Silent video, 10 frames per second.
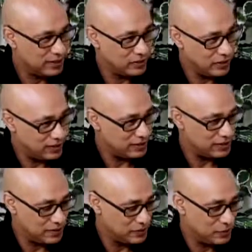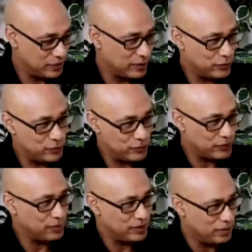And willing to do
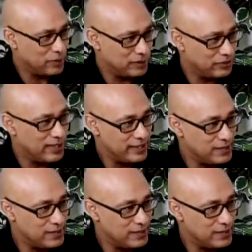something about it, right?